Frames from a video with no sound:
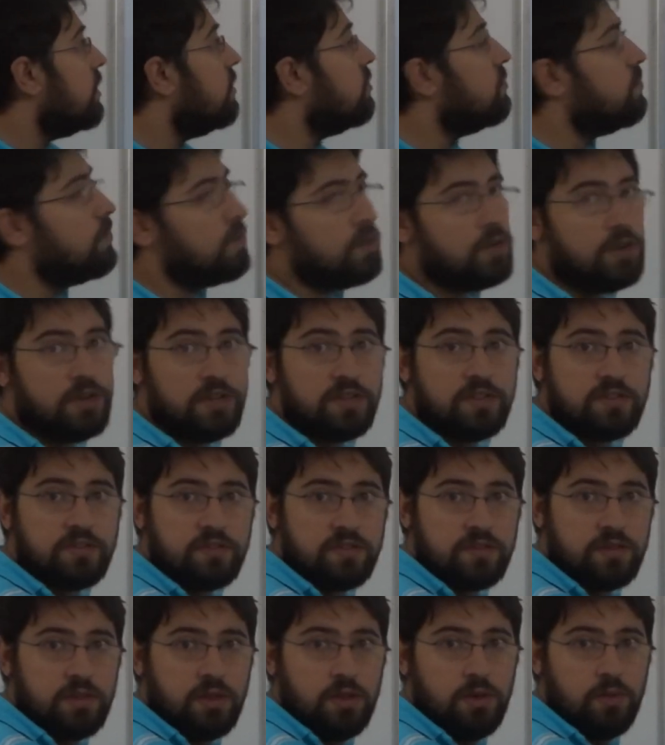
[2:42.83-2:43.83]
is
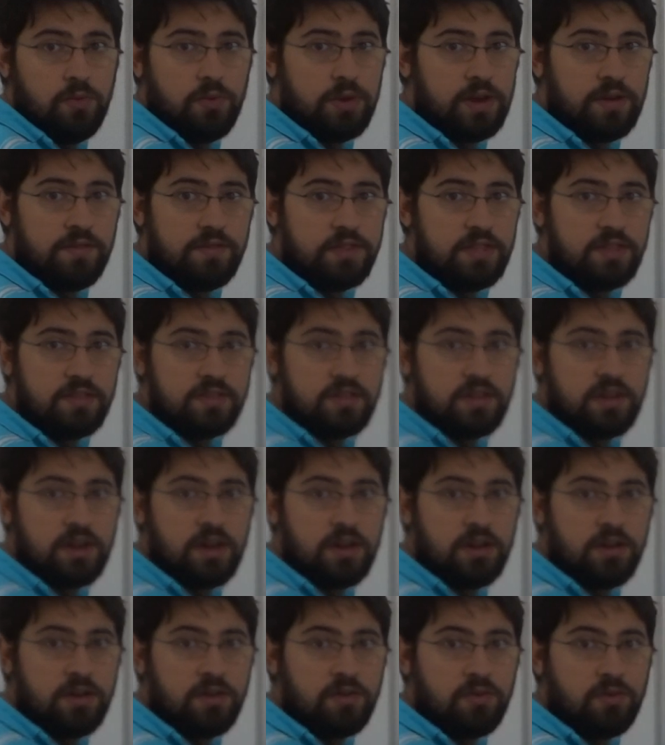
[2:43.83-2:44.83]
because whenever there is an
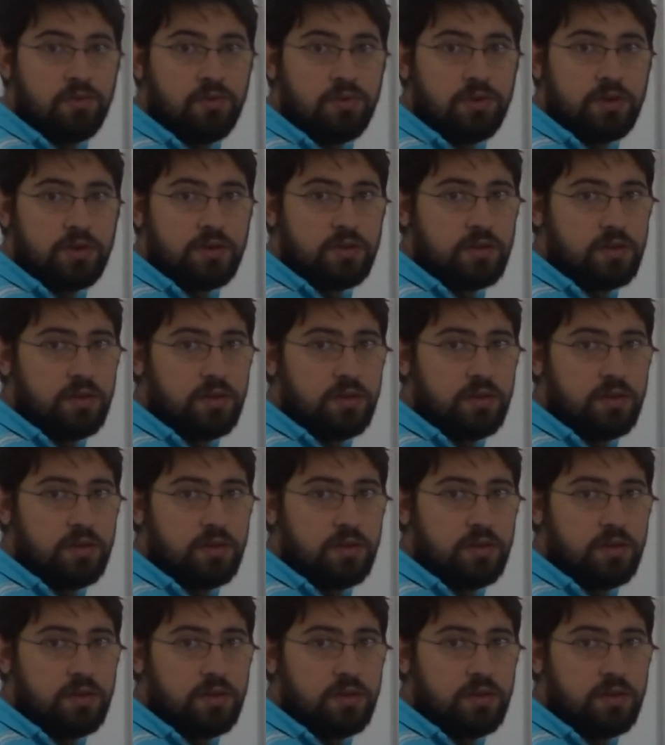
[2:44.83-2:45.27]
under root,